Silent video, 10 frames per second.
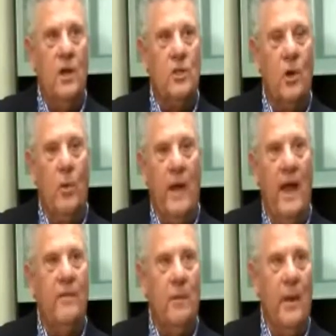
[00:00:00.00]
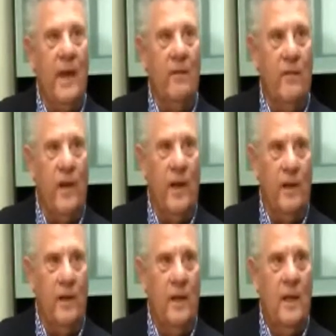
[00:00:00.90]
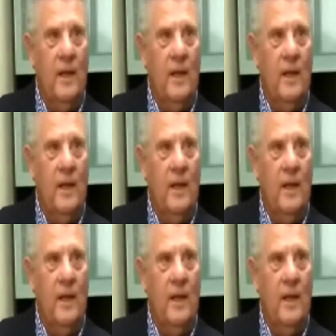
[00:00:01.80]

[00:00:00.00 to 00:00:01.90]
So we have to make it fun.